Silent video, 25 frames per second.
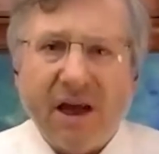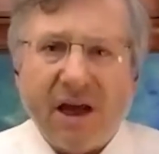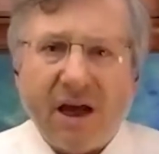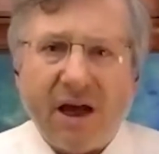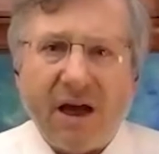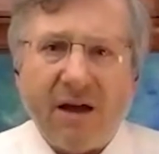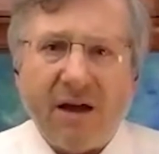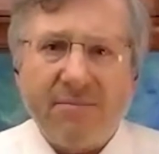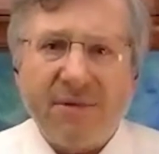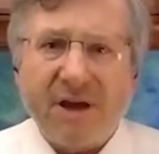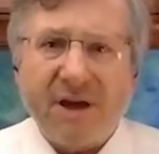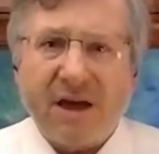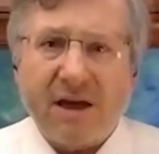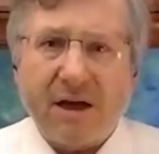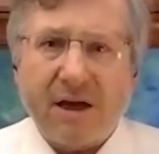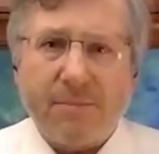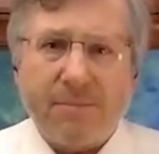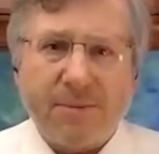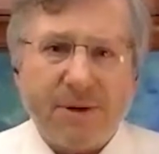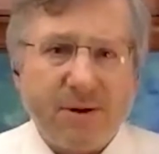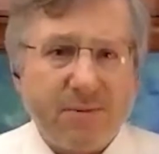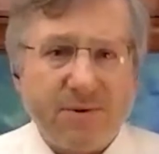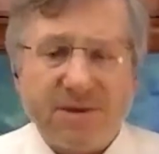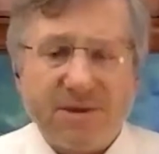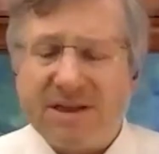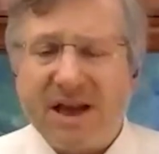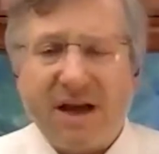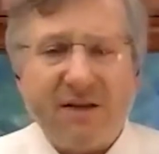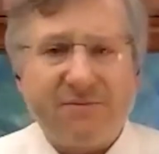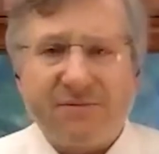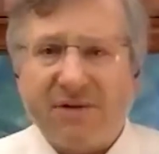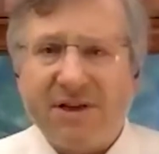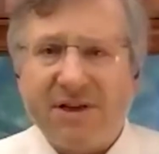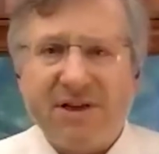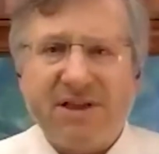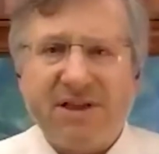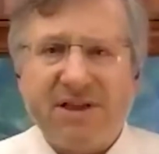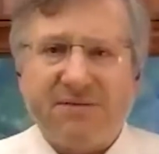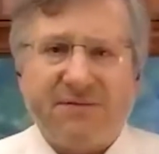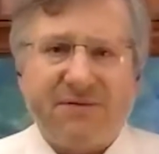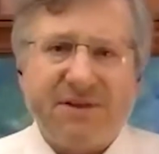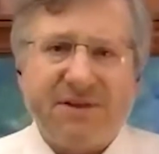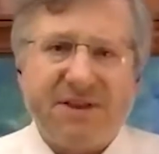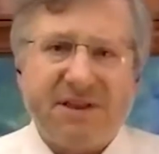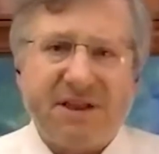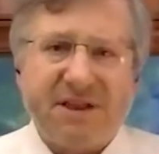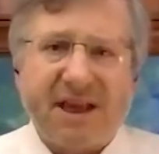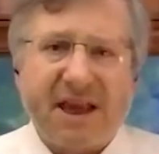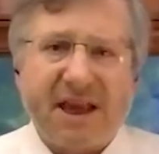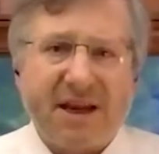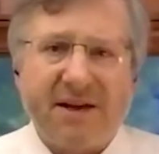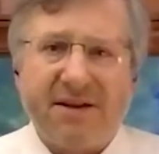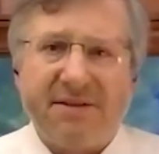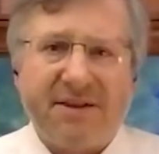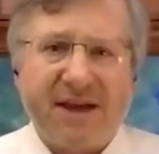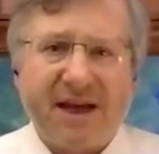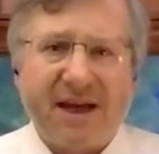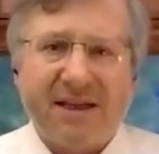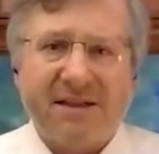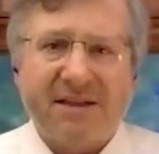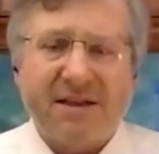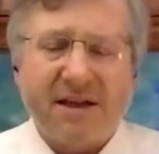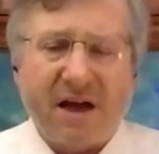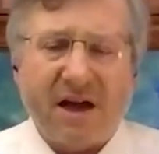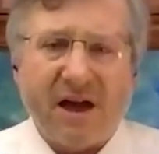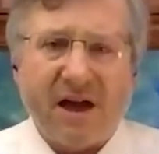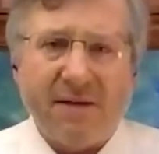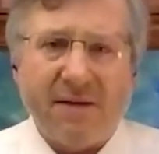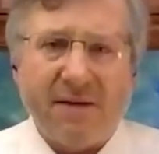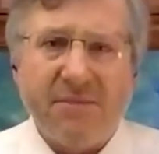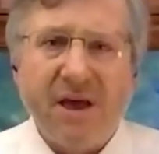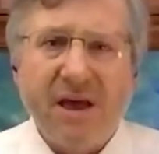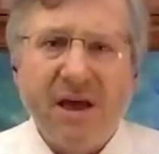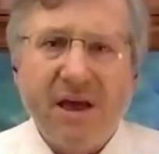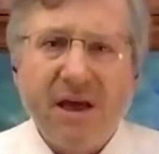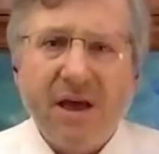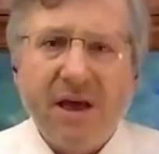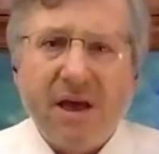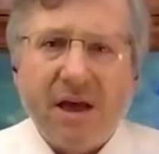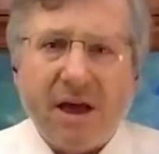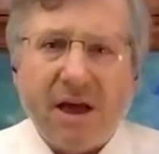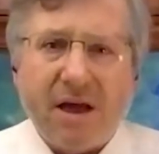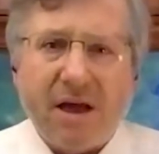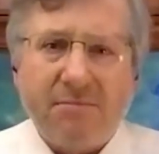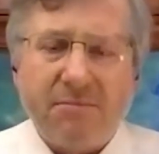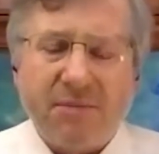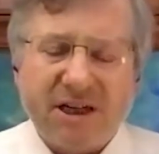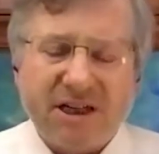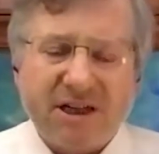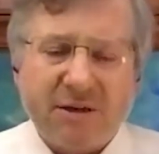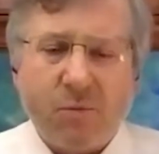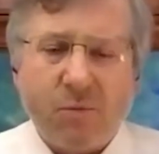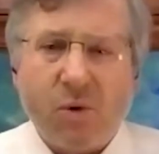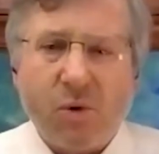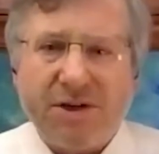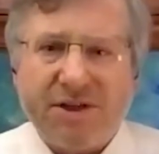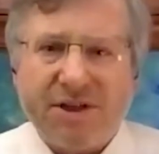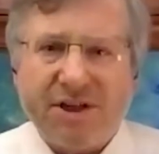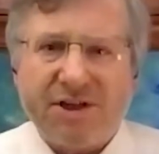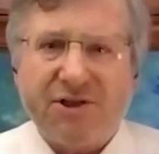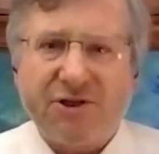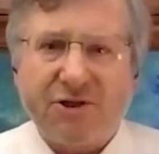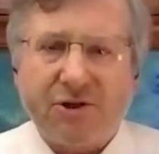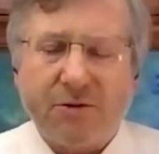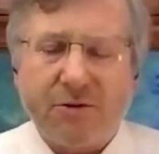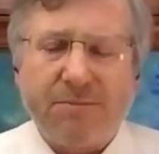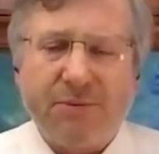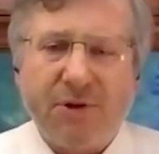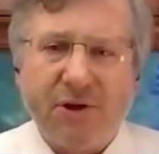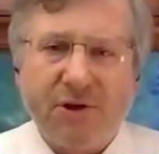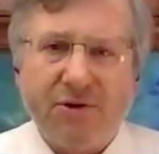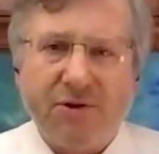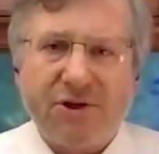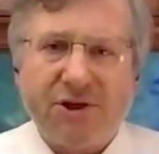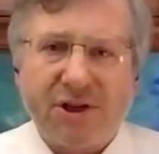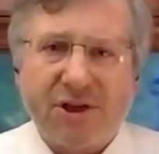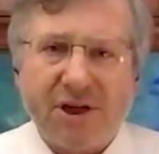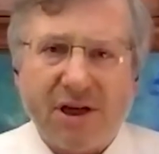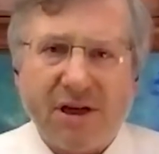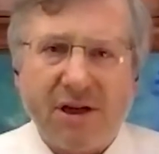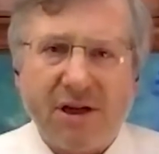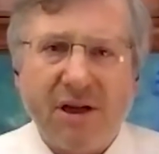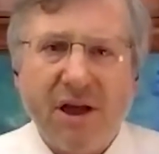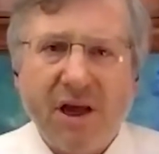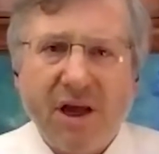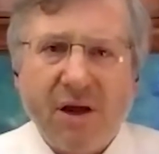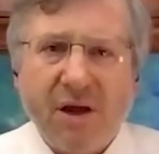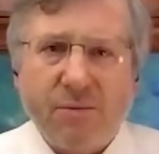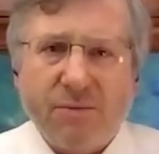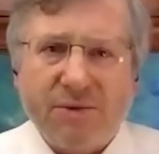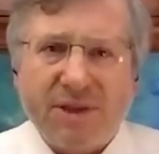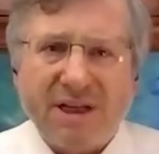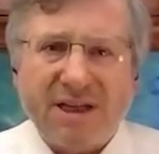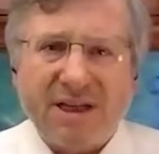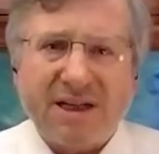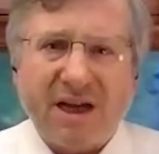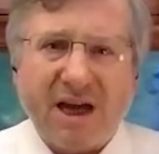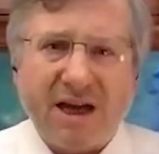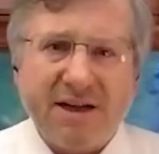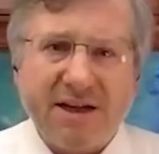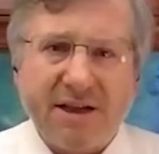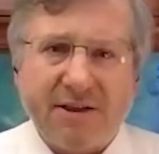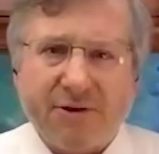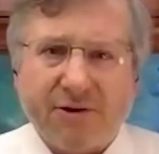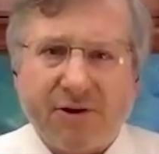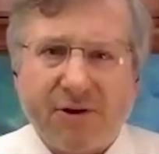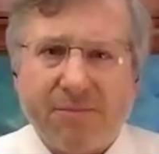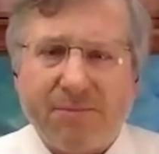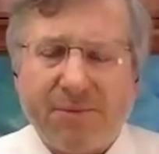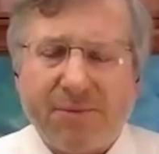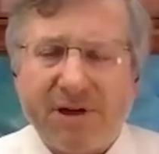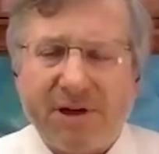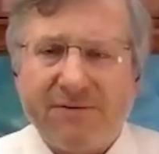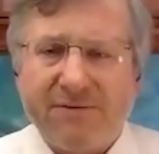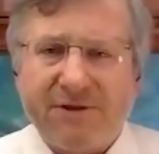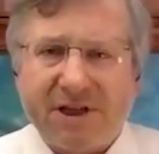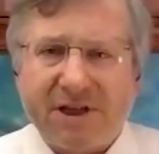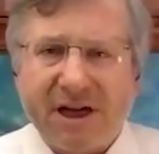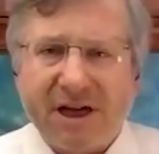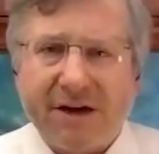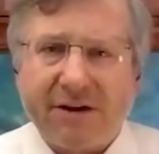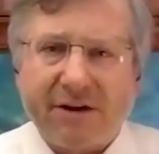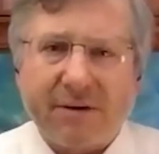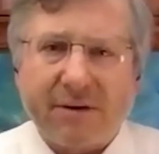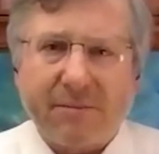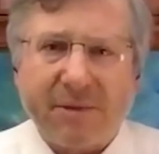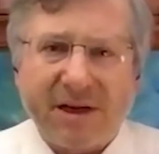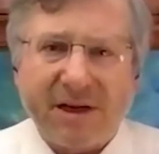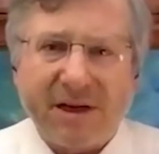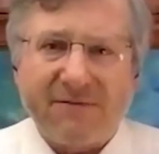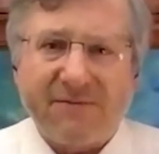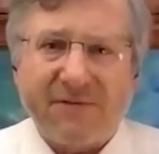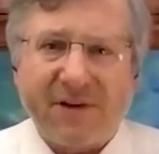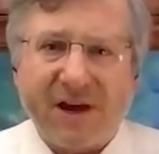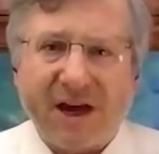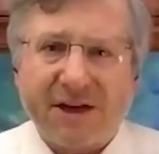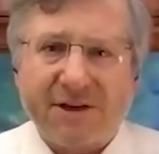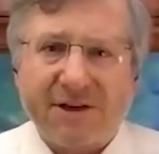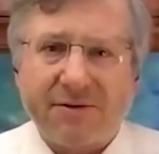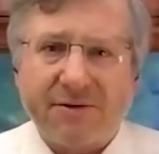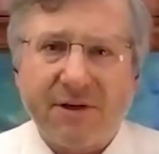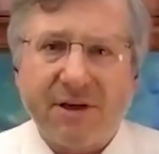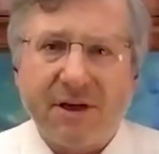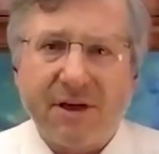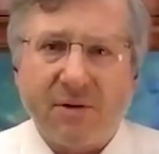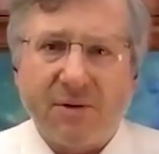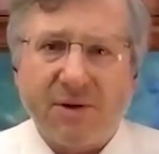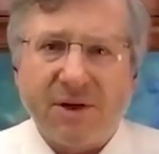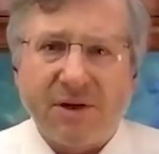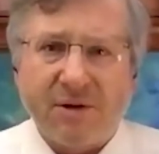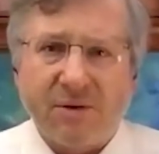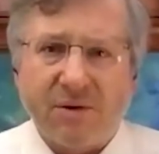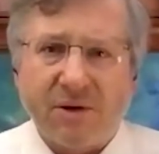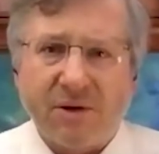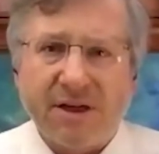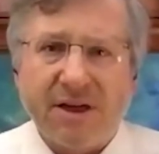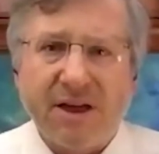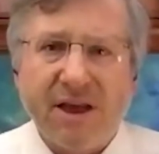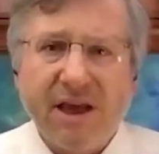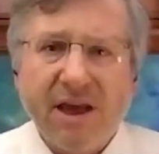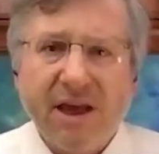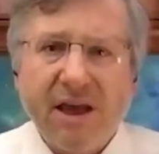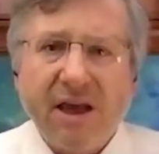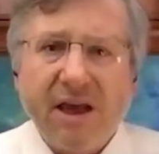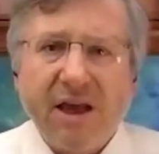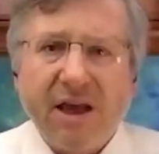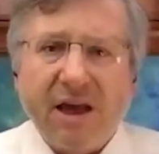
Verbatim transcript: Um, the company was not very sophisticated at that time, uh, much more distribution, the tiny little bit of generic manufacturing going on.